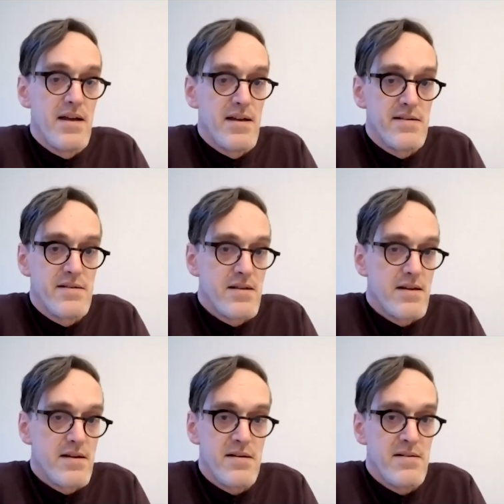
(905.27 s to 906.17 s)
And
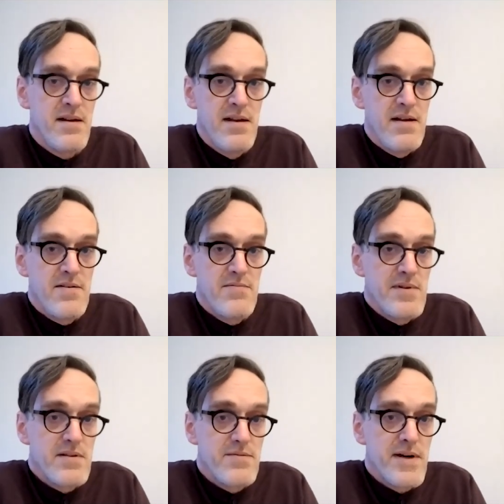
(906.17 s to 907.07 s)
uh, mm.
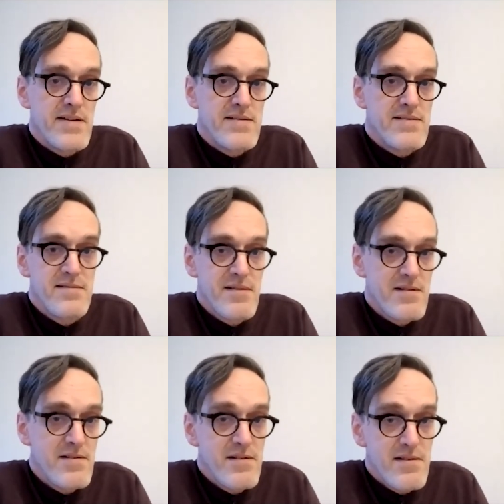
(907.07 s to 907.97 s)
we invite,
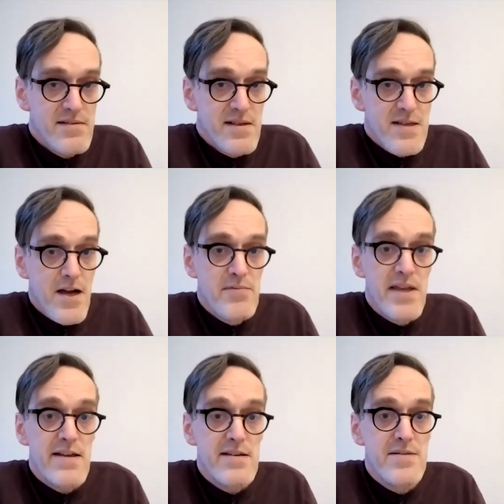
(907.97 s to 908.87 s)
that's how
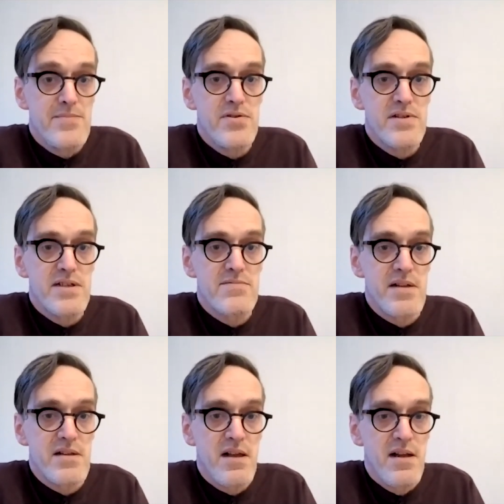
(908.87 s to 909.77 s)
we end the book as
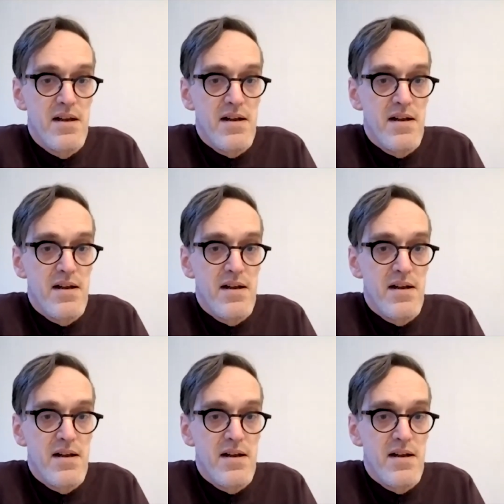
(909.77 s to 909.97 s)
well.